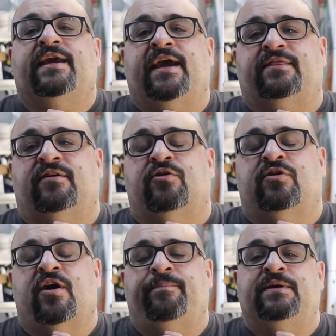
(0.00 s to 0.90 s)
get the
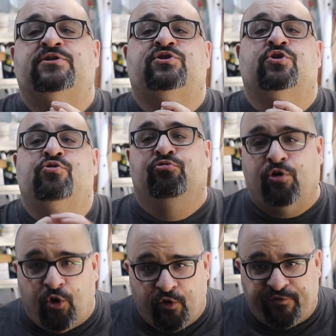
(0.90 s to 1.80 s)
guppies to
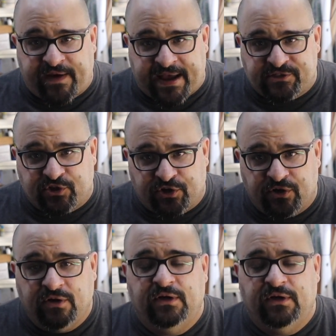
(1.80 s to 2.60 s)
grow faster.